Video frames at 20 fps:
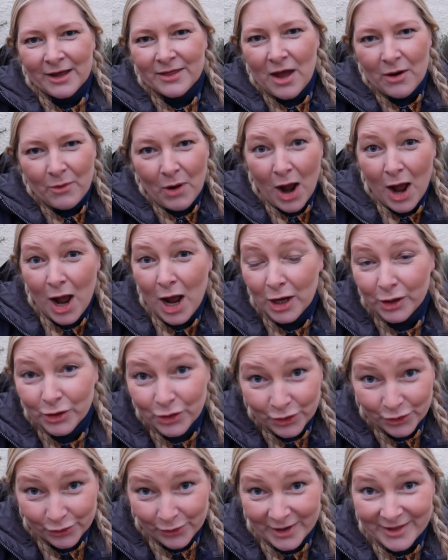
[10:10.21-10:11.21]
There are
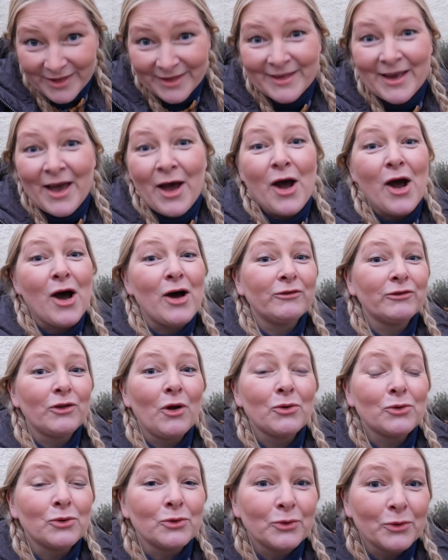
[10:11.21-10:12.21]
hundreds of
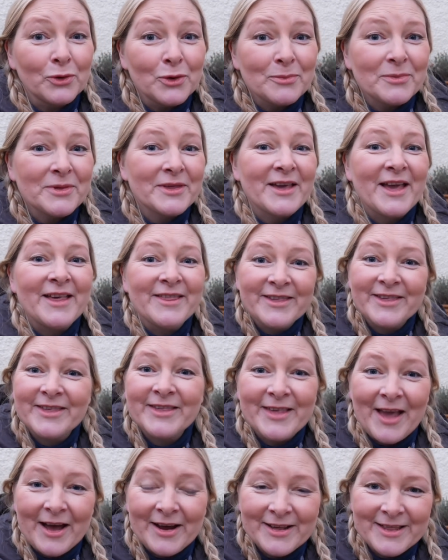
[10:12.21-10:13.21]
local groups and
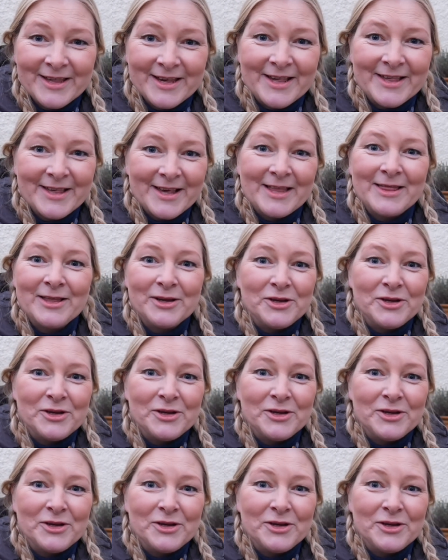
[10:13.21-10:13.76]
societies in